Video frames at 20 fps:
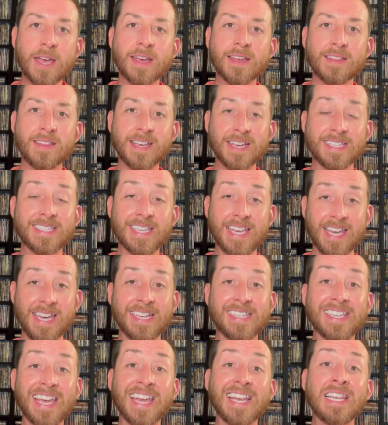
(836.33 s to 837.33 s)
This
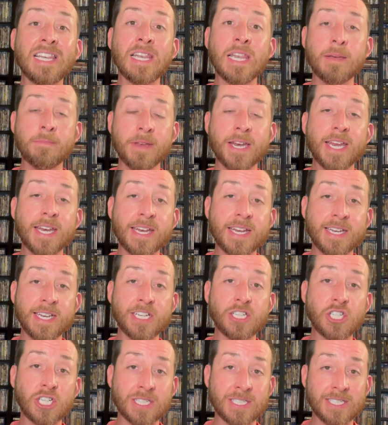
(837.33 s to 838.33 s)
is a limited
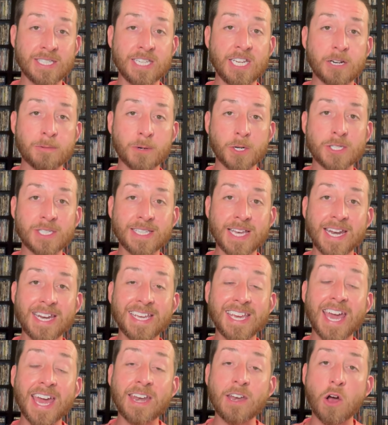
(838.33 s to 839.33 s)
edition SteelBook set,
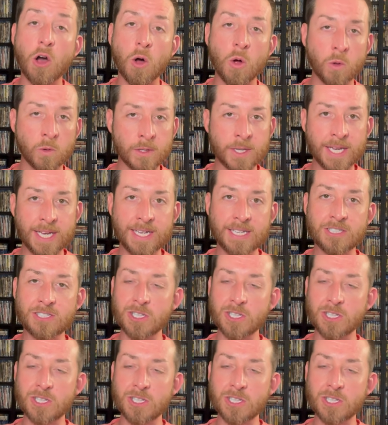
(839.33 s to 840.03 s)
again, only.